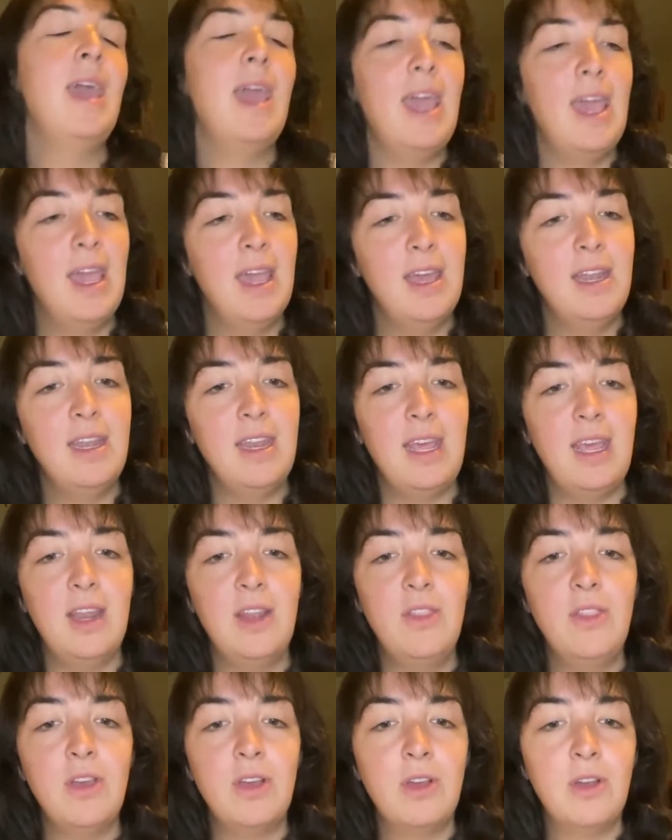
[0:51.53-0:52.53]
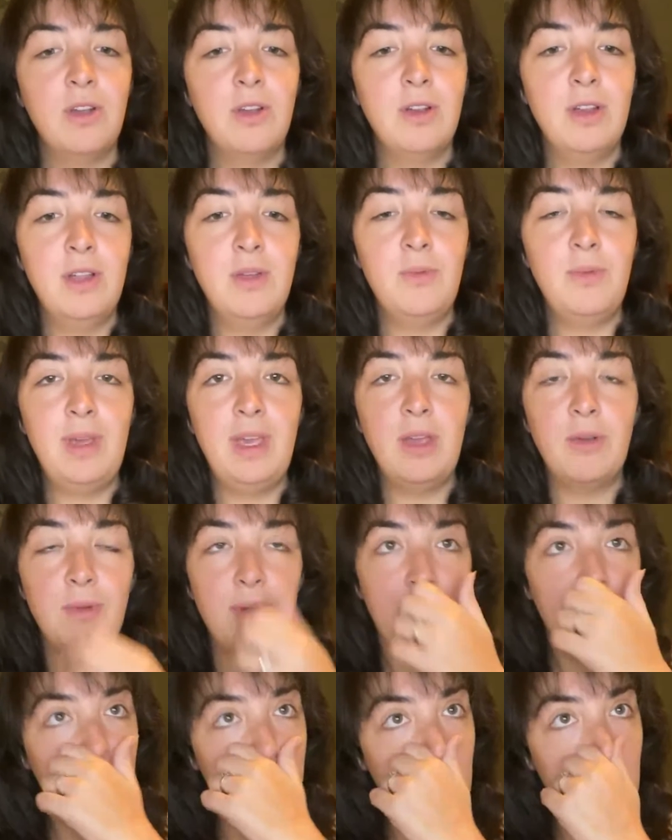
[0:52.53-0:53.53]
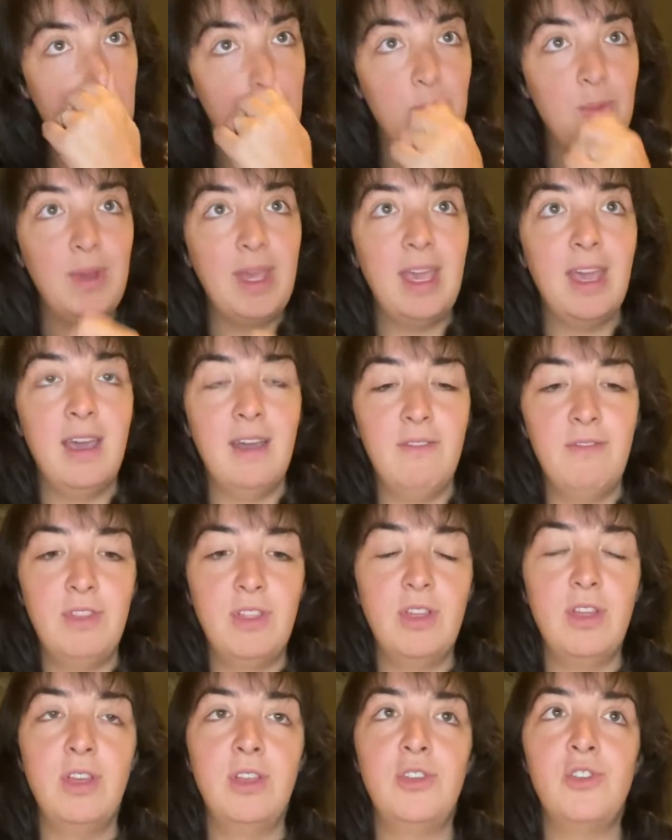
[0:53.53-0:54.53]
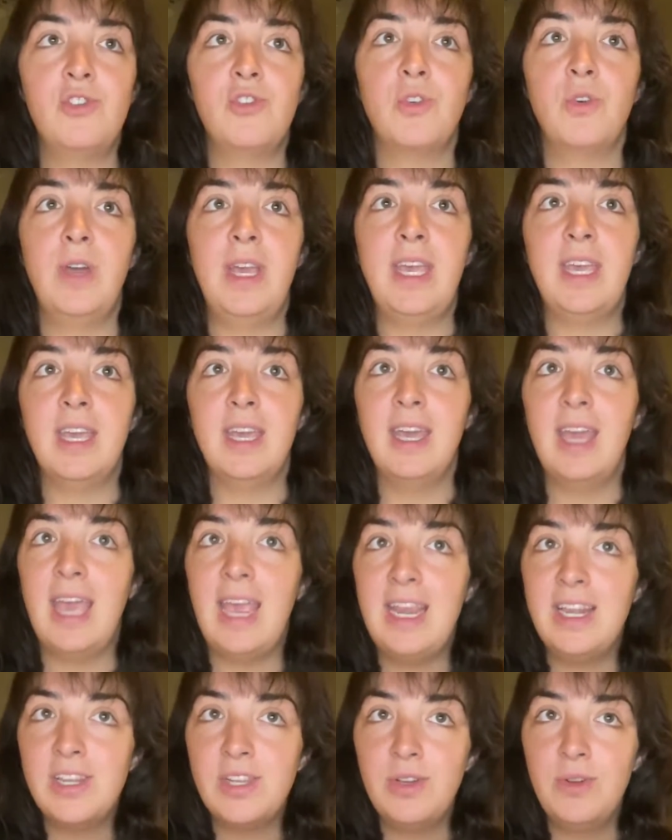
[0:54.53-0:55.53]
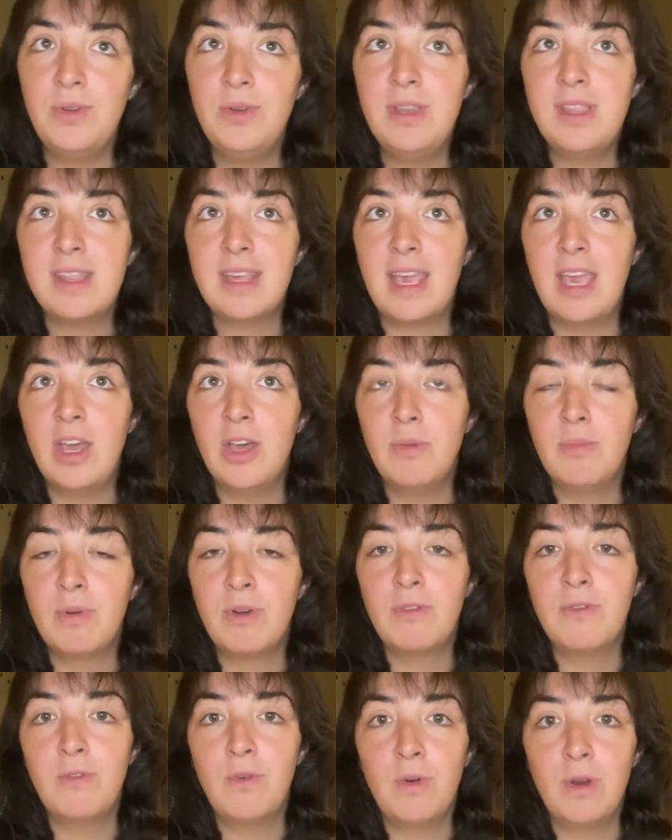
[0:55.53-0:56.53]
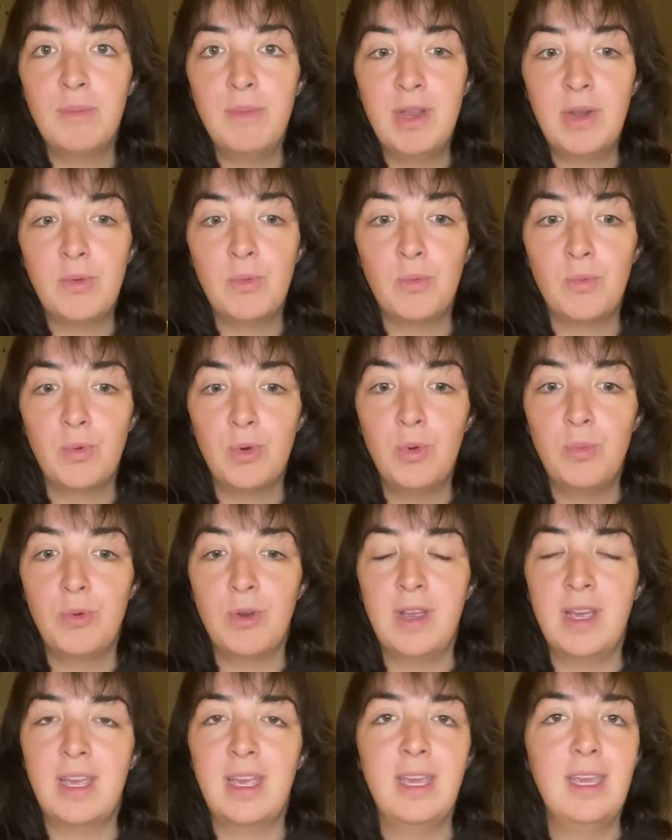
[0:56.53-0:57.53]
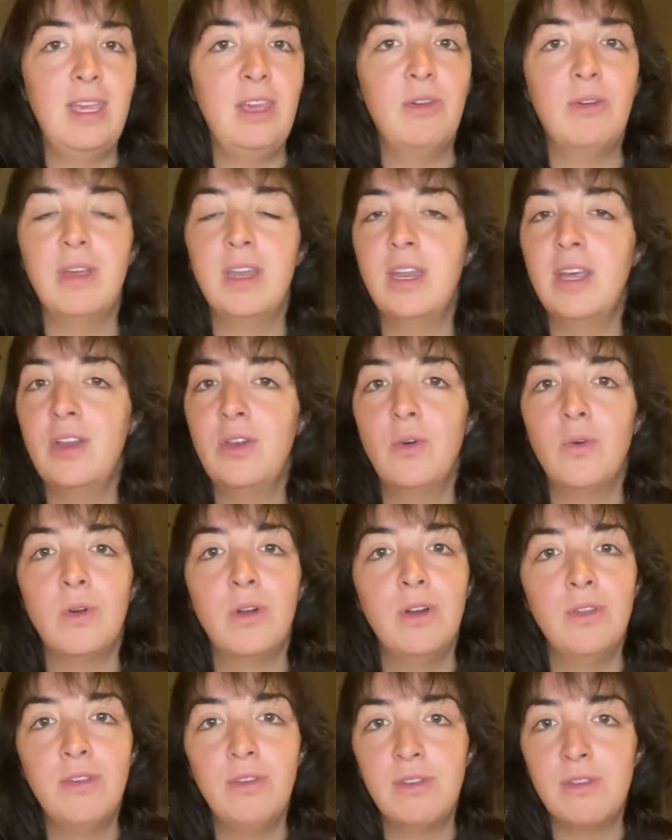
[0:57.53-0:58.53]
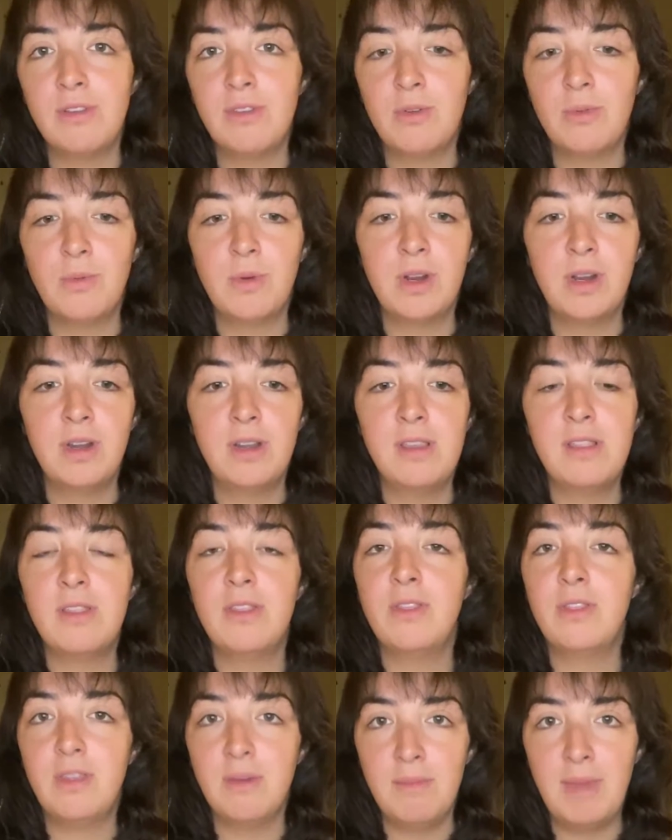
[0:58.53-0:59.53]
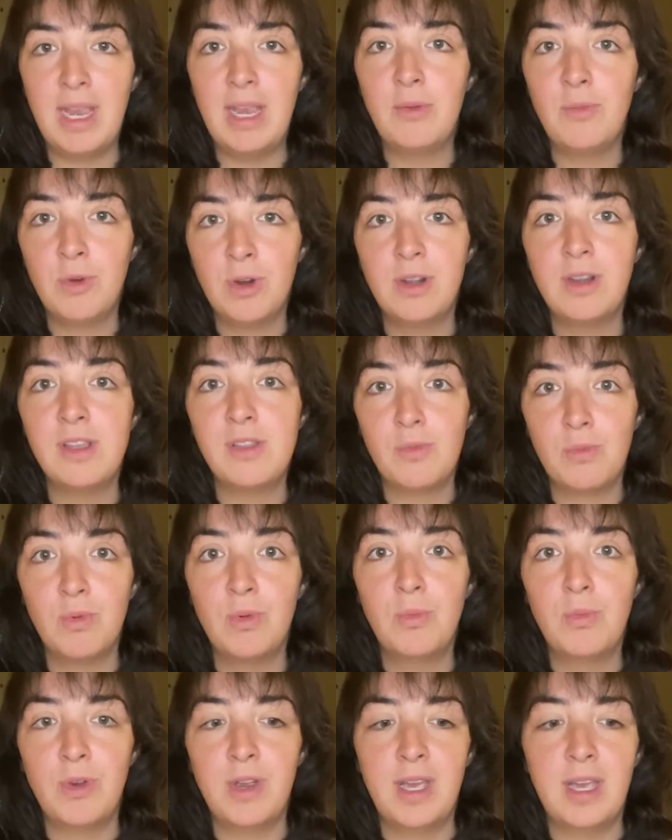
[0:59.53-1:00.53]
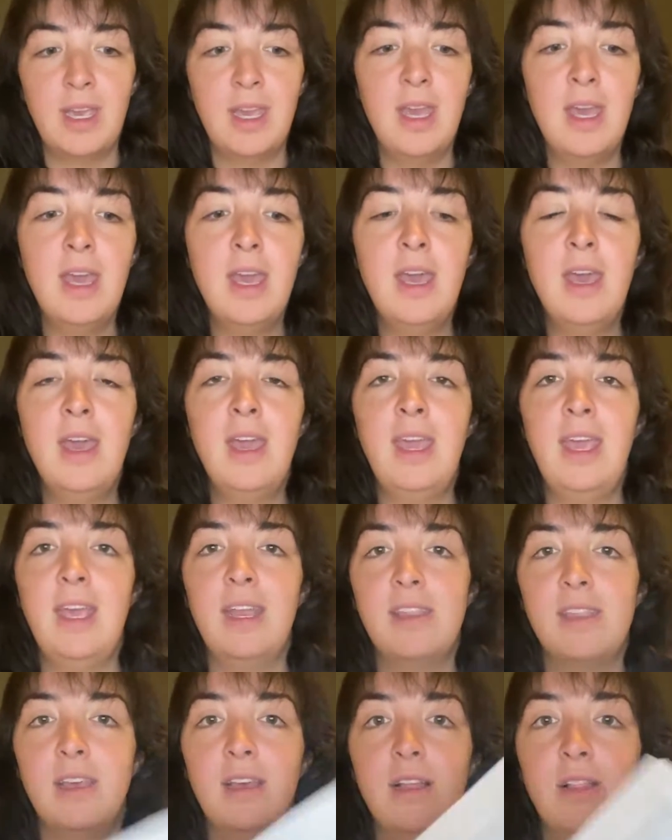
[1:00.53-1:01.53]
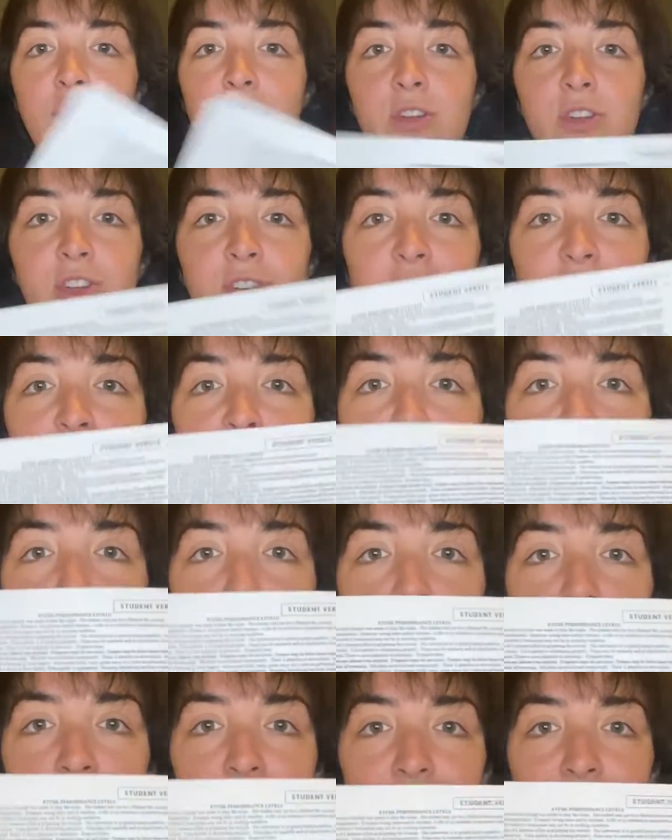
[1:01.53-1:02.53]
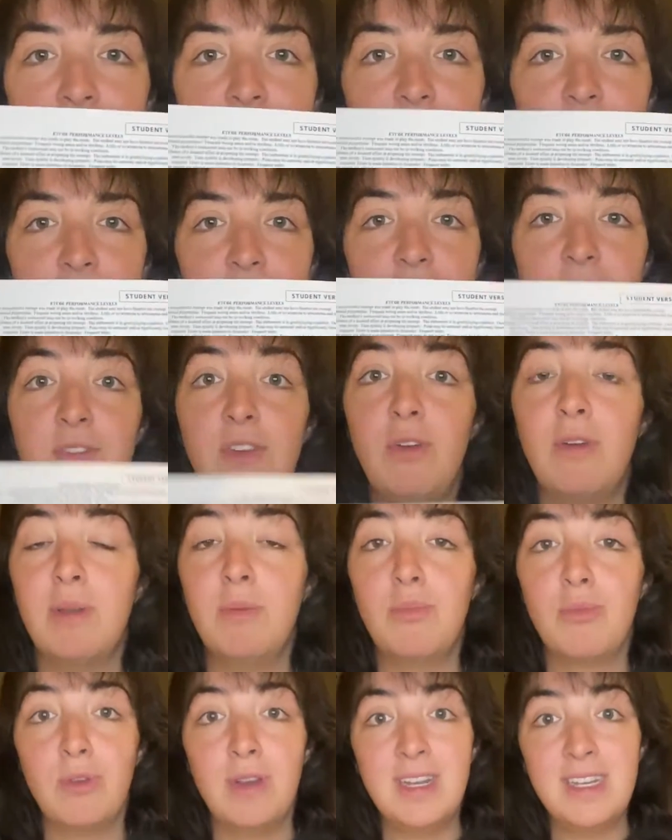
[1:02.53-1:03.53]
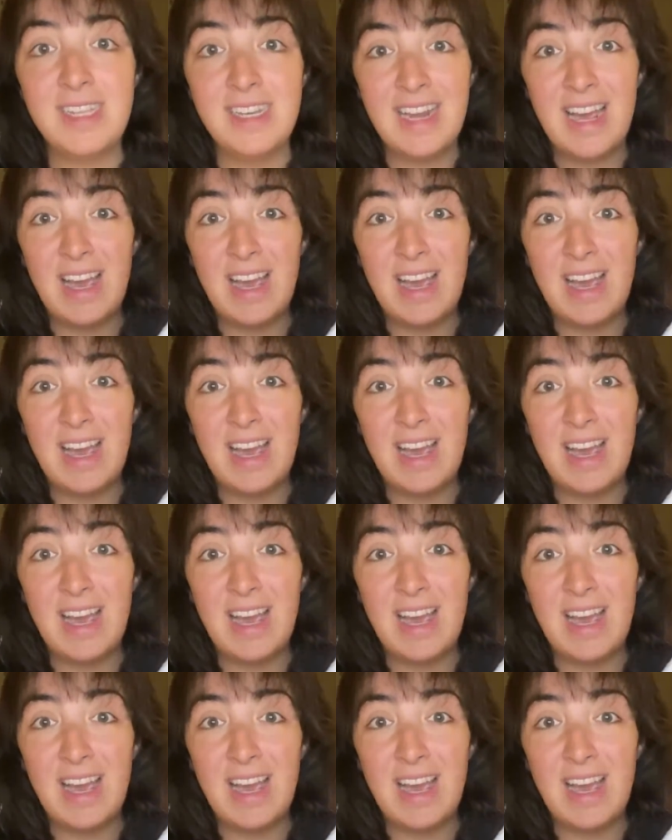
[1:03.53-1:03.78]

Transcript: And in the current week right now, we have the Troika Etude Scale Performant rubric. You can ignore all those other words. The main word is rubric. It's a little sheet of paper like this. If you can print it